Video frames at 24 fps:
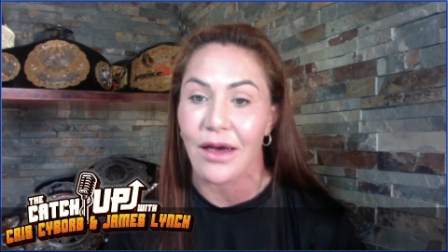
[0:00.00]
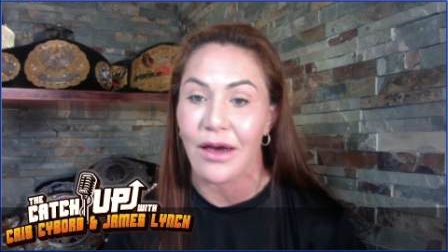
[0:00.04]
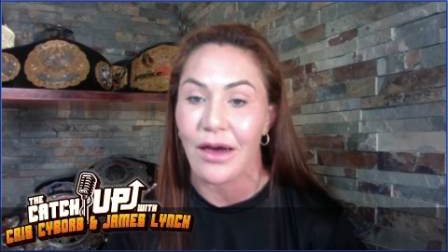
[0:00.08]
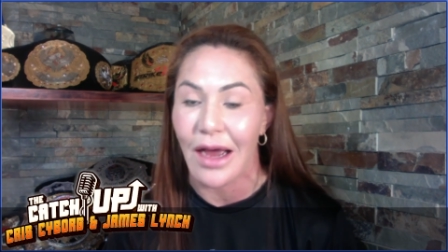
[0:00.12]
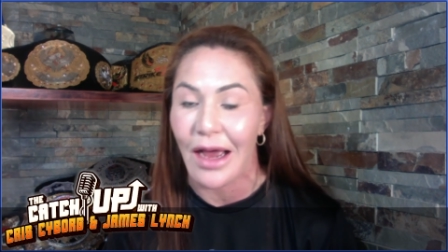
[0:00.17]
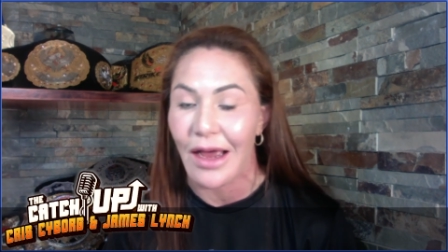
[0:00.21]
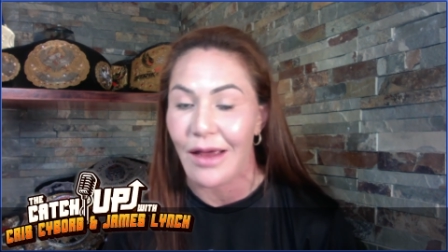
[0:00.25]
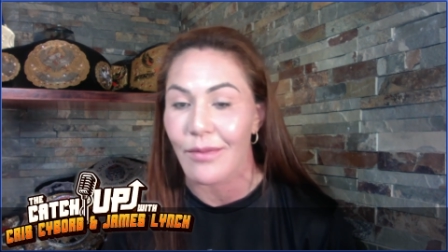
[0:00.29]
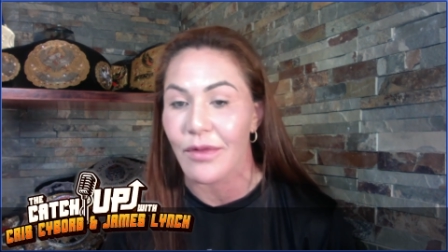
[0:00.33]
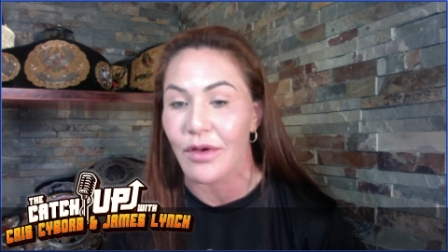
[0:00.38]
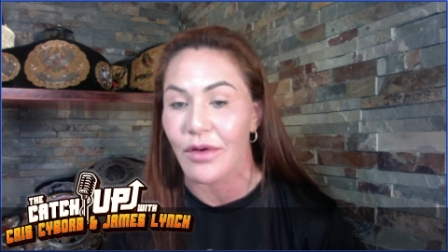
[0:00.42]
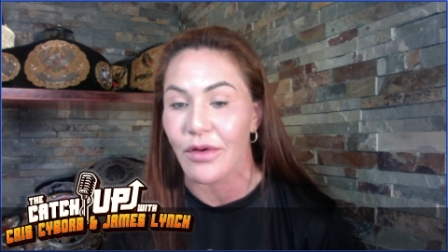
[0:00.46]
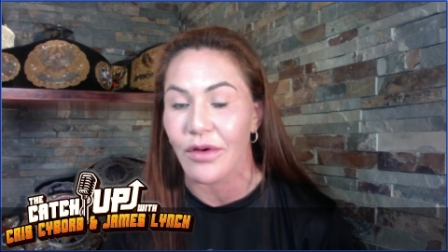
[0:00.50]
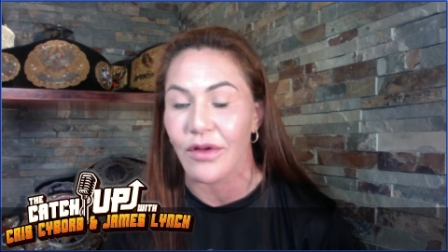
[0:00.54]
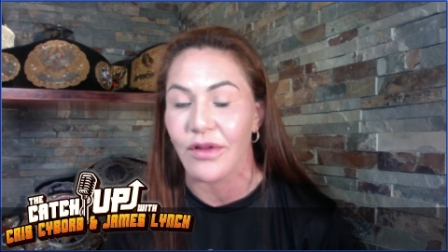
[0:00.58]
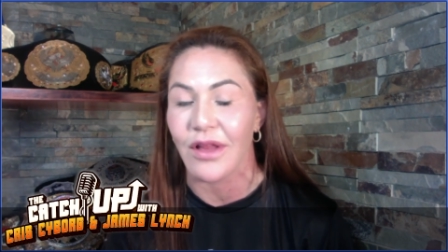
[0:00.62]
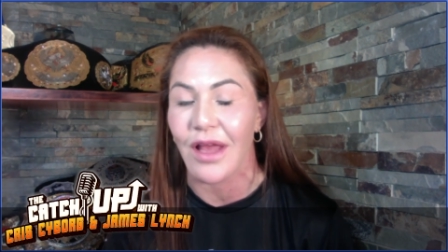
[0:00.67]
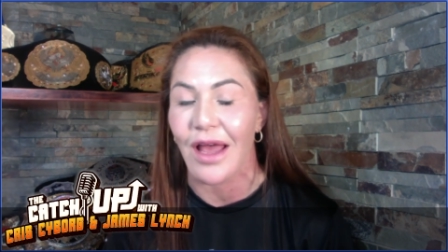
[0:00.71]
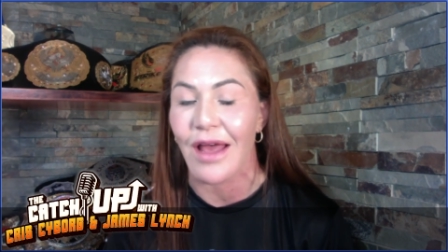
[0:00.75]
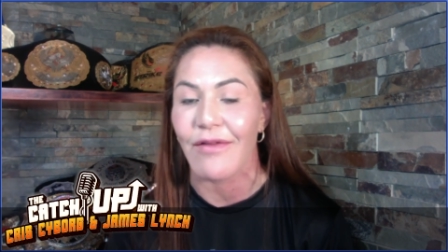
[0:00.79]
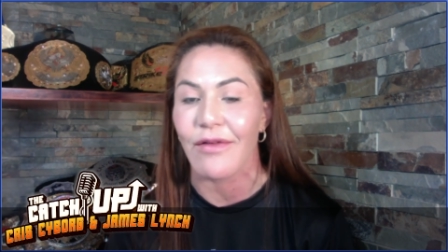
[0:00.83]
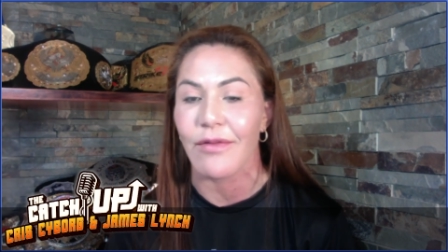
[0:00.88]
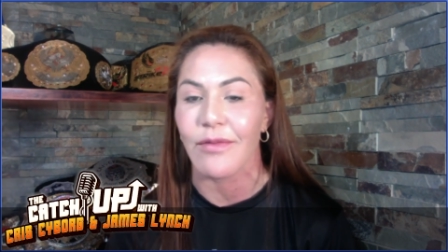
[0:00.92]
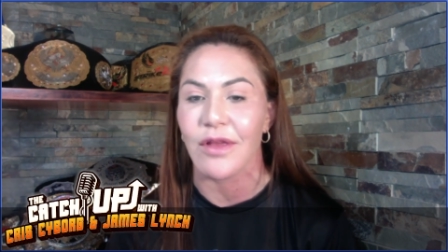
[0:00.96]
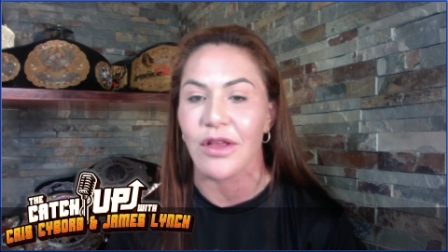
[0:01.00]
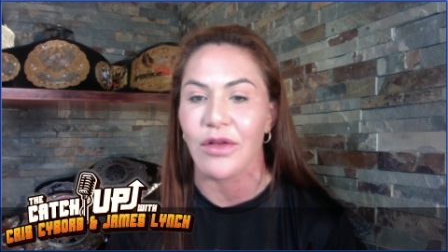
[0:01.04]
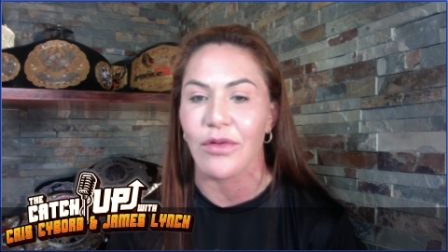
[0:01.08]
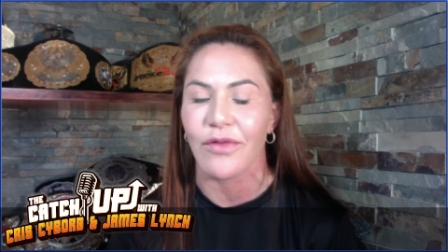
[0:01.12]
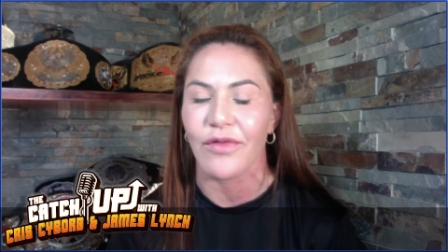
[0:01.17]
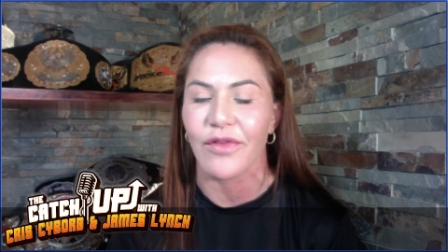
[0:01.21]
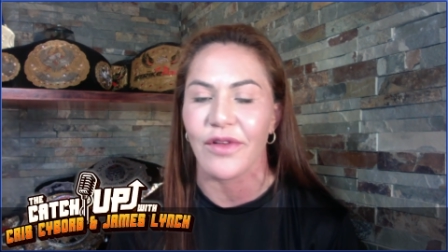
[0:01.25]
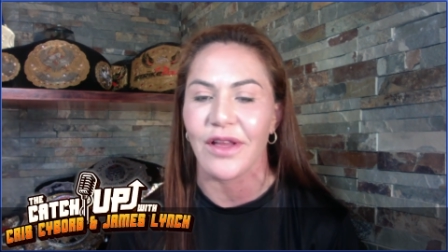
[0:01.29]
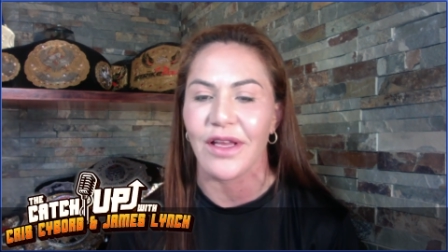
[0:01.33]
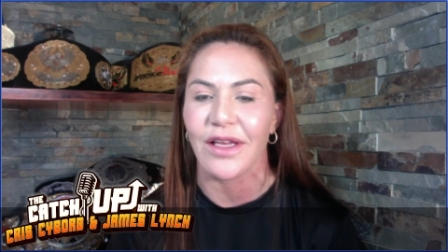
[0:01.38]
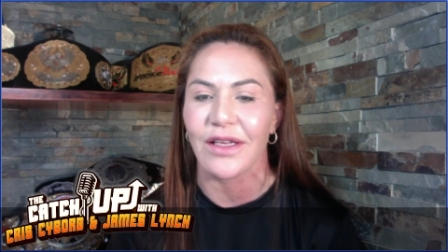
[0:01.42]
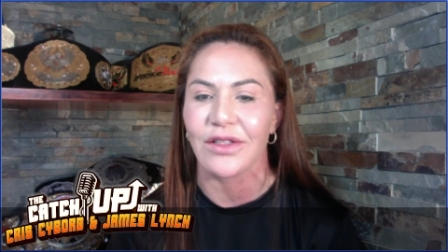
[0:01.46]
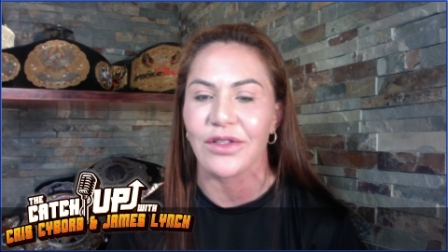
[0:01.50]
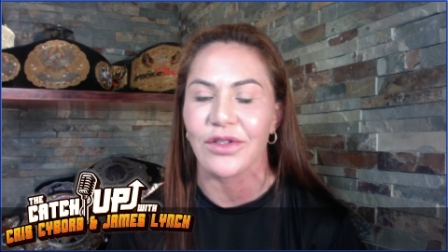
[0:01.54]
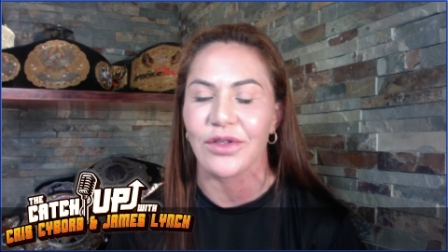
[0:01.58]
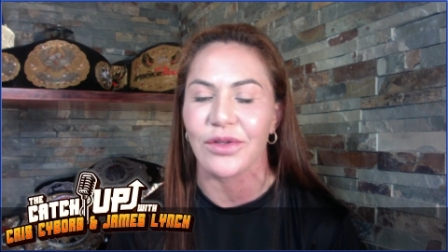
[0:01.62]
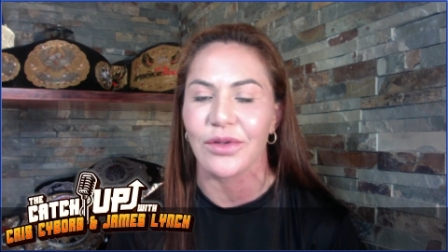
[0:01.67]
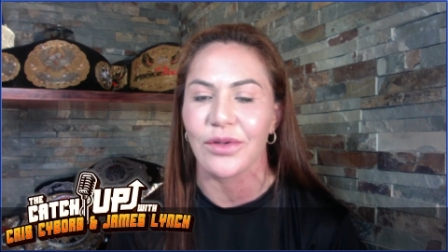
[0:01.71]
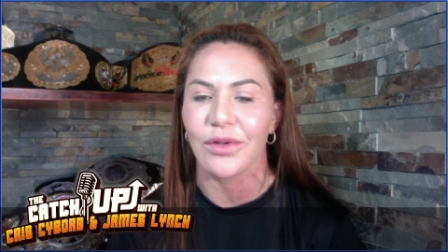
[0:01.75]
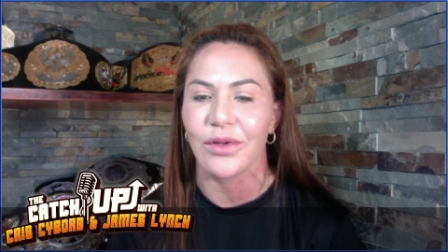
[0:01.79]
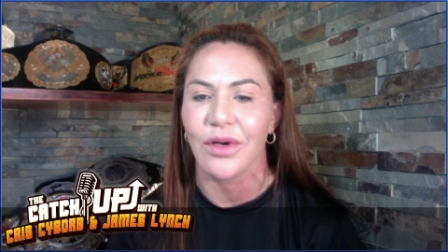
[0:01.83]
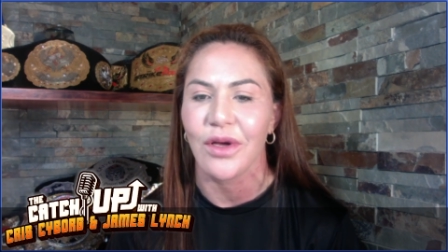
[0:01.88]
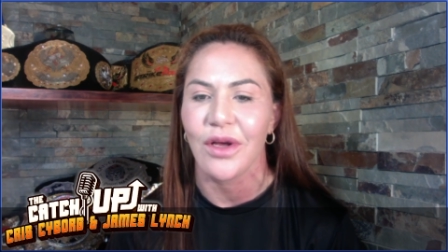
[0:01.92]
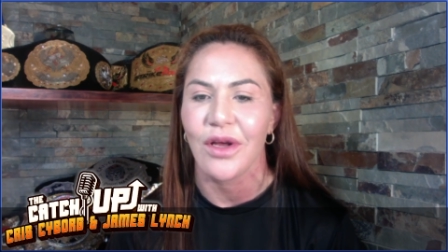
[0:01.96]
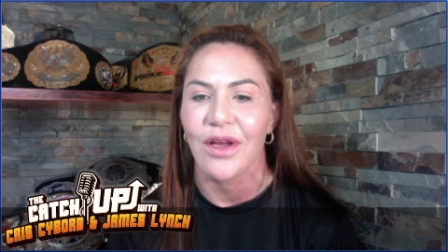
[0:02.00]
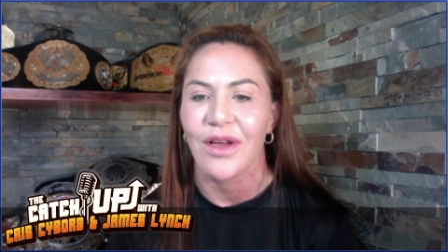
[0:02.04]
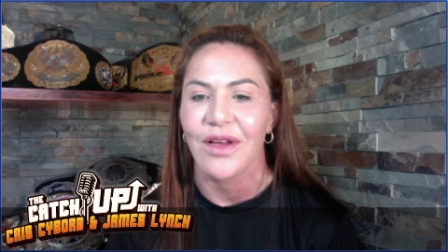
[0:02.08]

I mean, we have a meeting with them too,